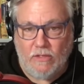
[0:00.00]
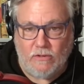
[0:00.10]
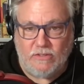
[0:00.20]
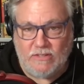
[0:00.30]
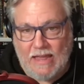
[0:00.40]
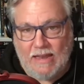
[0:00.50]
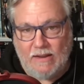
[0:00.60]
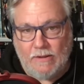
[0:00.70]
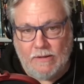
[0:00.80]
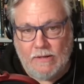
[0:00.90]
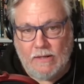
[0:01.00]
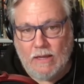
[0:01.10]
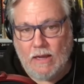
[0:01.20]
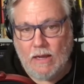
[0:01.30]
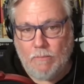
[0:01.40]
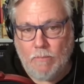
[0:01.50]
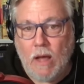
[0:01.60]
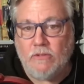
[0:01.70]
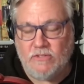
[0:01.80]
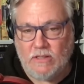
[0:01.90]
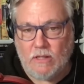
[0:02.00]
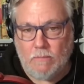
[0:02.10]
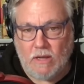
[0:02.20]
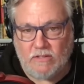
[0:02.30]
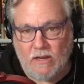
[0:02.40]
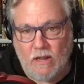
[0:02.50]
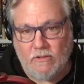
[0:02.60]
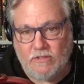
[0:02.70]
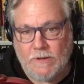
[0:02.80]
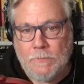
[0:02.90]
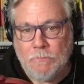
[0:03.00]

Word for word: others said uh, bothers Elon Musk and others.